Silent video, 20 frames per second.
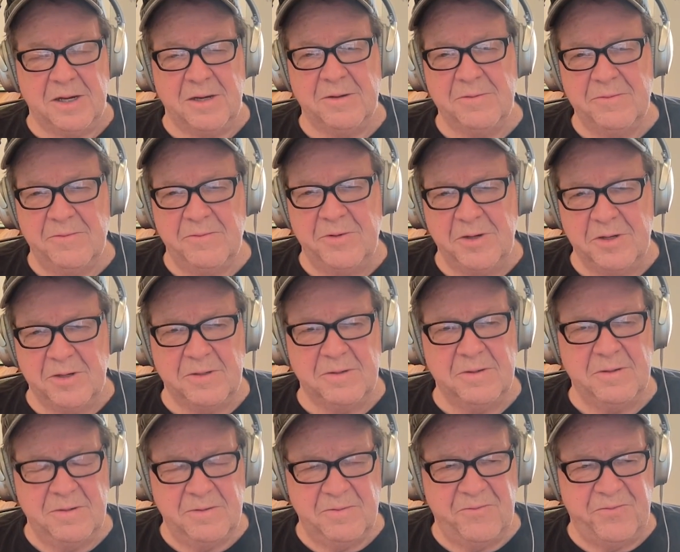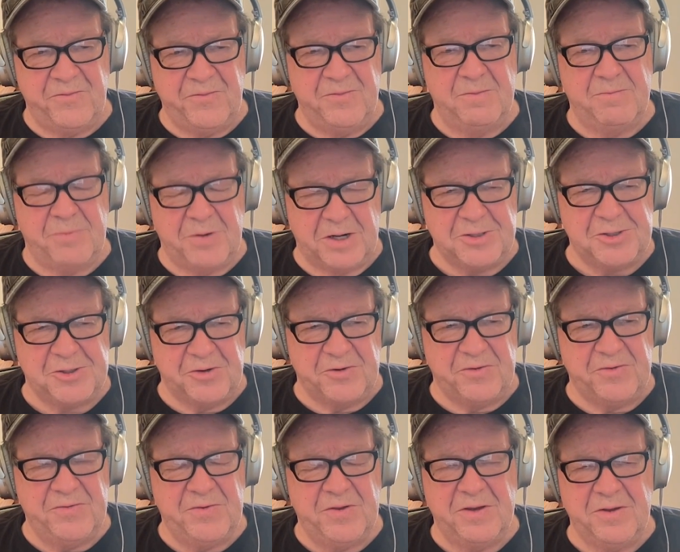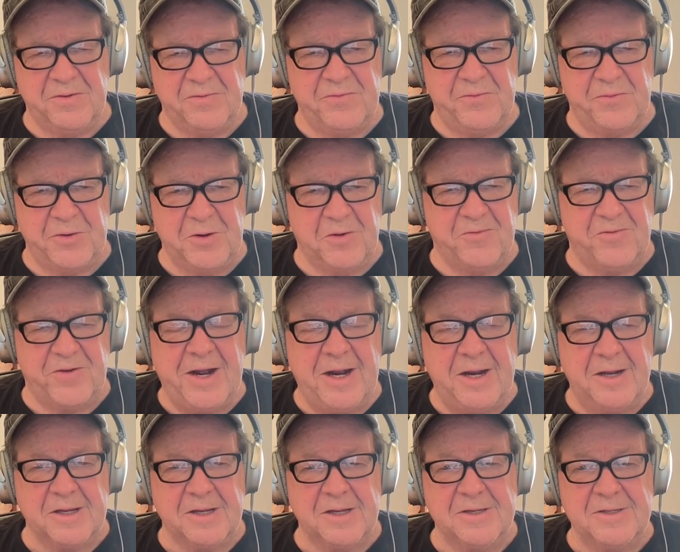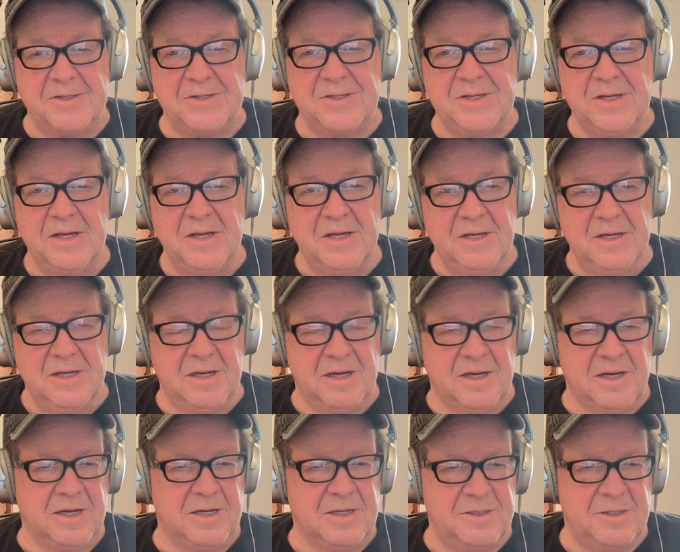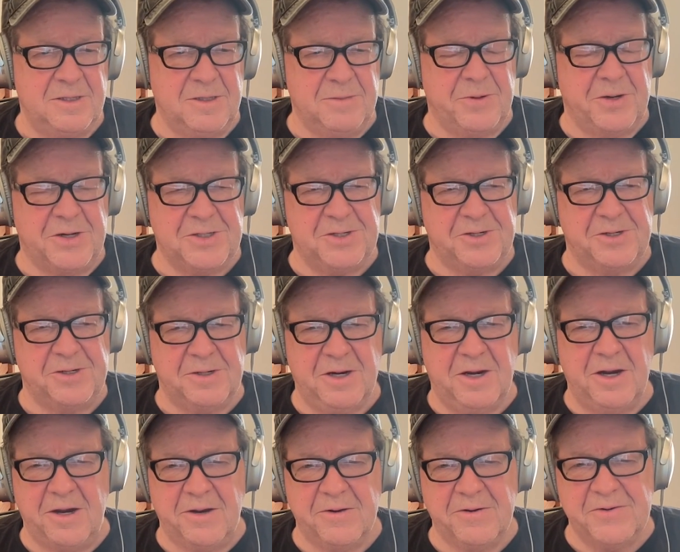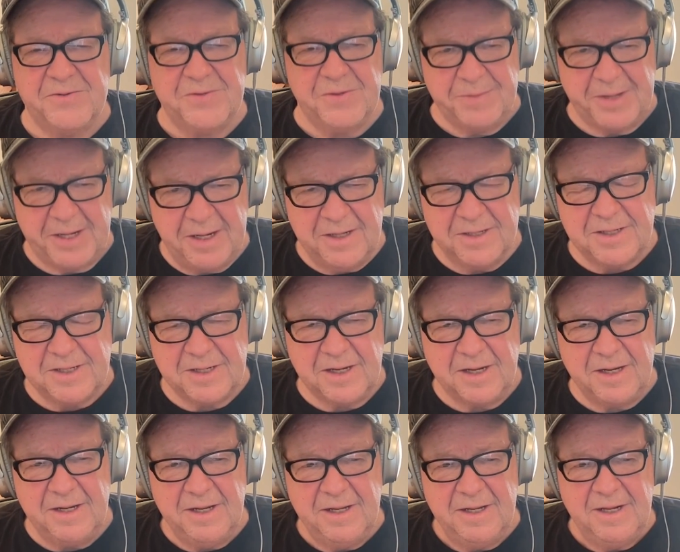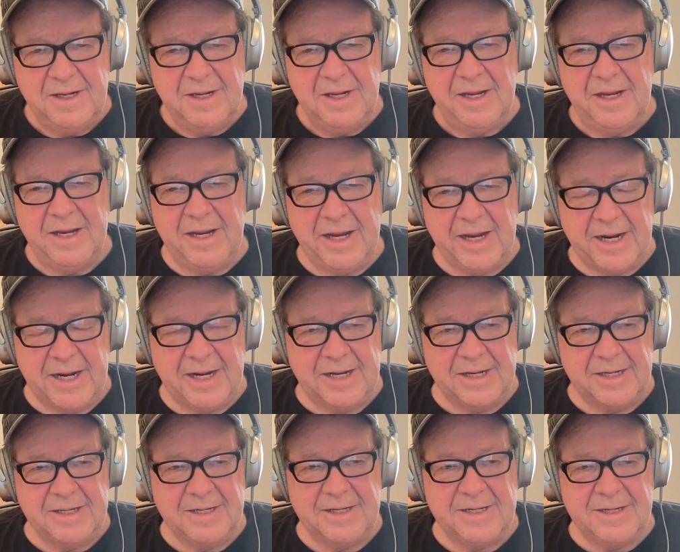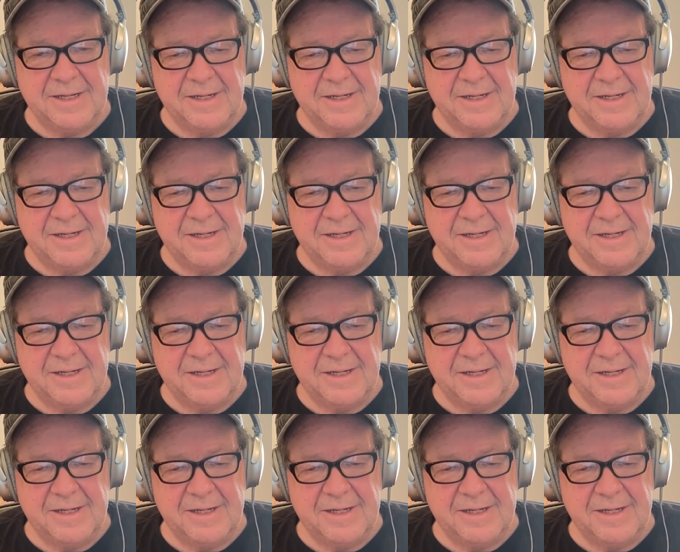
real pressure of real violence to pressure Congress from the outside. And